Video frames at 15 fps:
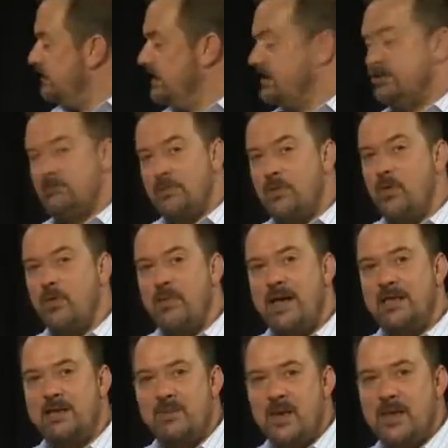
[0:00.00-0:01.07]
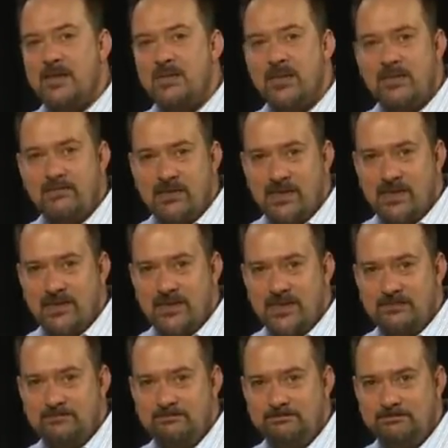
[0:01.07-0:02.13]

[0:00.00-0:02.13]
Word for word: we can report back to base with the results.